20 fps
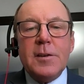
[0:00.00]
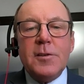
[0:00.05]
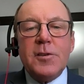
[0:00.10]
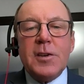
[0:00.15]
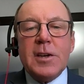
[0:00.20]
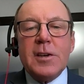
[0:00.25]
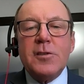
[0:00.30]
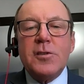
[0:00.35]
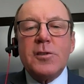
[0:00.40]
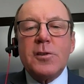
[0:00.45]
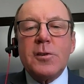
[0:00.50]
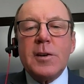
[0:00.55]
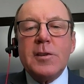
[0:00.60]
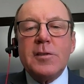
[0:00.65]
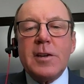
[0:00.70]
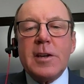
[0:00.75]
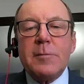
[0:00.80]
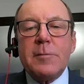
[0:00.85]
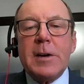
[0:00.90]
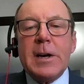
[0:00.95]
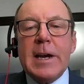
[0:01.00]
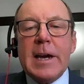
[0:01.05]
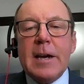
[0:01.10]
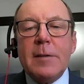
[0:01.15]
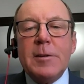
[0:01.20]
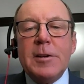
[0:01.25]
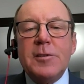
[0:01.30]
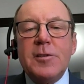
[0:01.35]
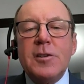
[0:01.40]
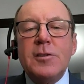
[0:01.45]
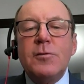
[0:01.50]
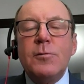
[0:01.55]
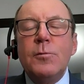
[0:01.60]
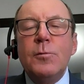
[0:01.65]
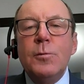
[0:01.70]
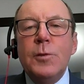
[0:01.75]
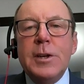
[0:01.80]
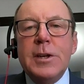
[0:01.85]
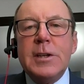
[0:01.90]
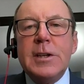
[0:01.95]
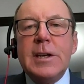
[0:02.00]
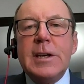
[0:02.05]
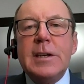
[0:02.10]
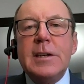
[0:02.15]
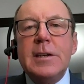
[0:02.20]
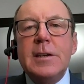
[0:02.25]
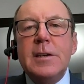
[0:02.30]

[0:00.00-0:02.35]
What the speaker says: seeing stories like Muhammad's is really,